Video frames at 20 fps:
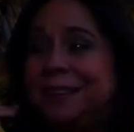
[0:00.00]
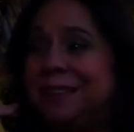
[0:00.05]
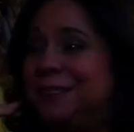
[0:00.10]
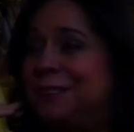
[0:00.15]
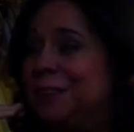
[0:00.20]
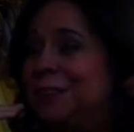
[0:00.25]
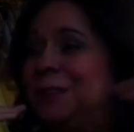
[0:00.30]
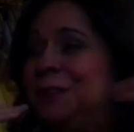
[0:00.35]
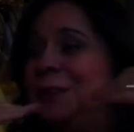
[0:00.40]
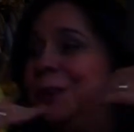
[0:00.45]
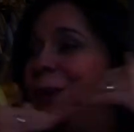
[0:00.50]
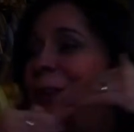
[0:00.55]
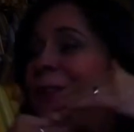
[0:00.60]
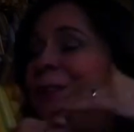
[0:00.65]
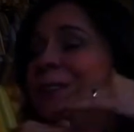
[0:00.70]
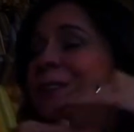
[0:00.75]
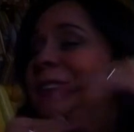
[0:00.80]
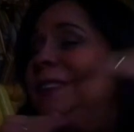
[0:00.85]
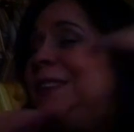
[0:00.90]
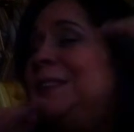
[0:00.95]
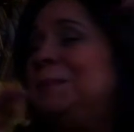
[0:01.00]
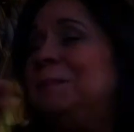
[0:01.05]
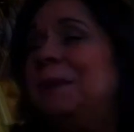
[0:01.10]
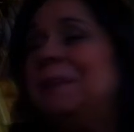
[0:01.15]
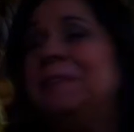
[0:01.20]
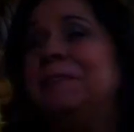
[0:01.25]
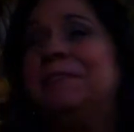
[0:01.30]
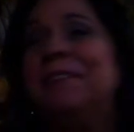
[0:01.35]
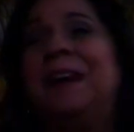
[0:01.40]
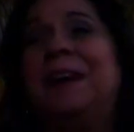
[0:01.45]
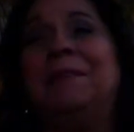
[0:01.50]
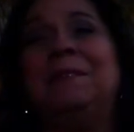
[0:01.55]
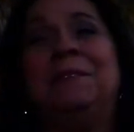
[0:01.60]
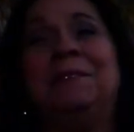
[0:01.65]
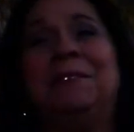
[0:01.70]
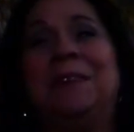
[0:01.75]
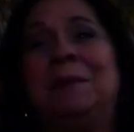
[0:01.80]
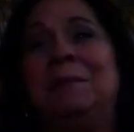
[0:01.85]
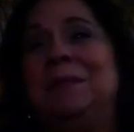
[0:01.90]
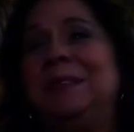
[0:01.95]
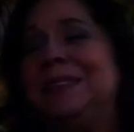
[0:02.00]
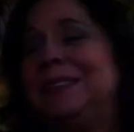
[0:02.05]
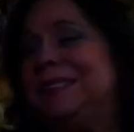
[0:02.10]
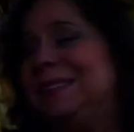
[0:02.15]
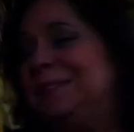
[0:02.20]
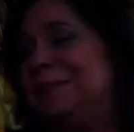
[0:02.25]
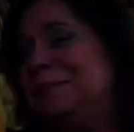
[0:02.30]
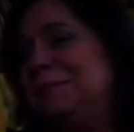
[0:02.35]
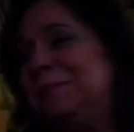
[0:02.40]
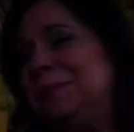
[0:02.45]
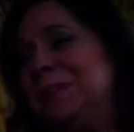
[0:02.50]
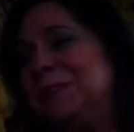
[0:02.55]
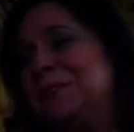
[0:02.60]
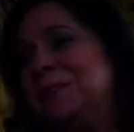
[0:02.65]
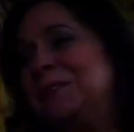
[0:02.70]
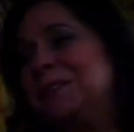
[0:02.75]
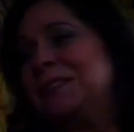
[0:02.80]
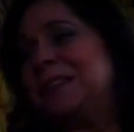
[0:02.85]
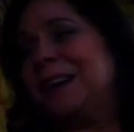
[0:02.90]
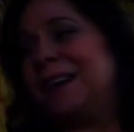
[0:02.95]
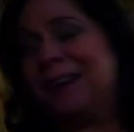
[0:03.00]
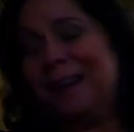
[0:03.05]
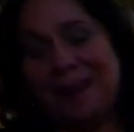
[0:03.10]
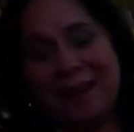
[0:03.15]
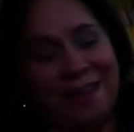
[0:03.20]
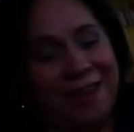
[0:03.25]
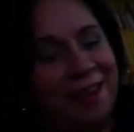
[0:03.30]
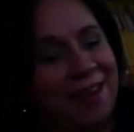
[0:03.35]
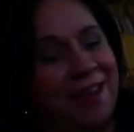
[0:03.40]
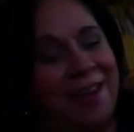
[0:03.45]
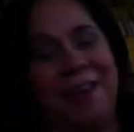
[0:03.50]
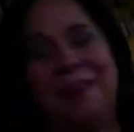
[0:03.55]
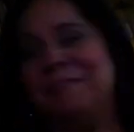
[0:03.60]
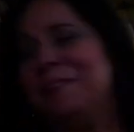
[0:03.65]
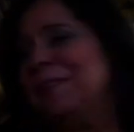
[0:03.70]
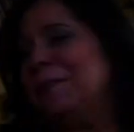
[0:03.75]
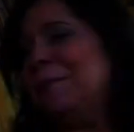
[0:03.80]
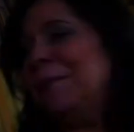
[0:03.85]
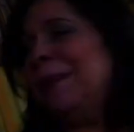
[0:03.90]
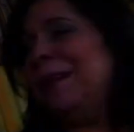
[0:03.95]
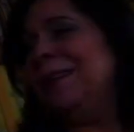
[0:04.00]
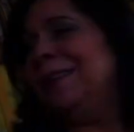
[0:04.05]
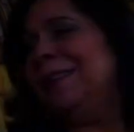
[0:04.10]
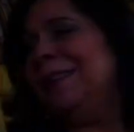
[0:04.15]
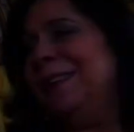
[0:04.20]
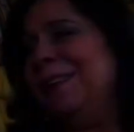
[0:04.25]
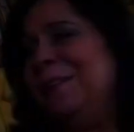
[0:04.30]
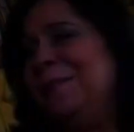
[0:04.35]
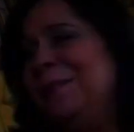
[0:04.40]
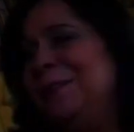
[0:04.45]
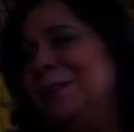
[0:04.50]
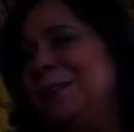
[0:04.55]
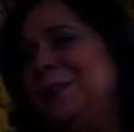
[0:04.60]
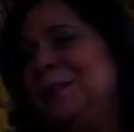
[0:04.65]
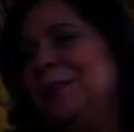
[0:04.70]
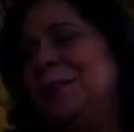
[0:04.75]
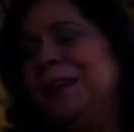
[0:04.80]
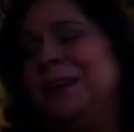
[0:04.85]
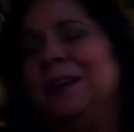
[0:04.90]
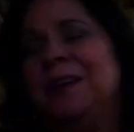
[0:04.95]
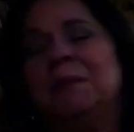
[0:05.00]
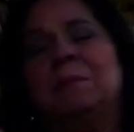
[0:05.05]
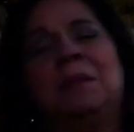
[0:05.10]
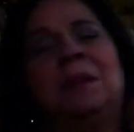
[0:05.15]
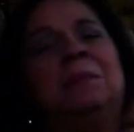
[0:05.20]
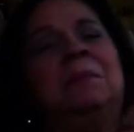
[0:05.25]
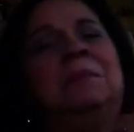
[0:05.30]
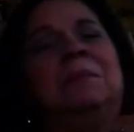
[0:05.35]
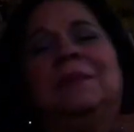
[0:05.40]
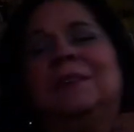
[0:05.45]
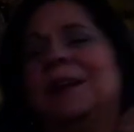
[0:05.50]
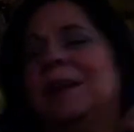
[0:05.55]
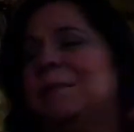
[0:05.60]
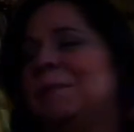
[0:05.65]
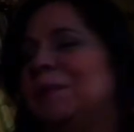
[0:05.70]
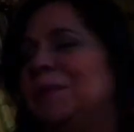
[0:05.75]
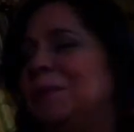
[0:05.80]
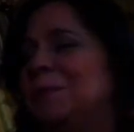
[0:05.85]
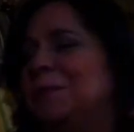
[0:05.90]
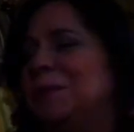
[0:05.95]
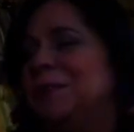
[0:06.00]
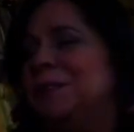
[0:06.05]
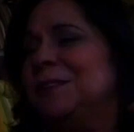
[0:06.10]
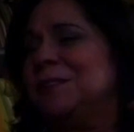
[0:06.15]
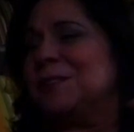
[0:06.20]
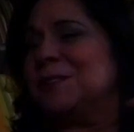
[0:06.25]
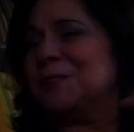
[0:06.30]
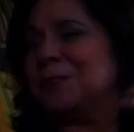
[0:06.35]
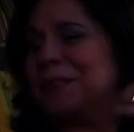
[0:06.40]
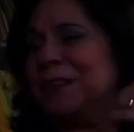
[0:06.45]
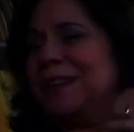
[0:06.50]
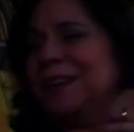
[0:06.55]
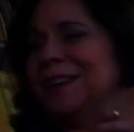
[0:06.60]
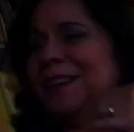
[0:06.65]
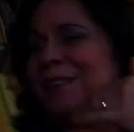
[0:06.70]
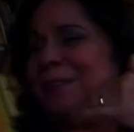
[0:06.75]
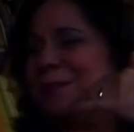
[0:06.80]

So you all you see on my fam- family's pictures are everyone with their long hair and my grandmother with her short hair.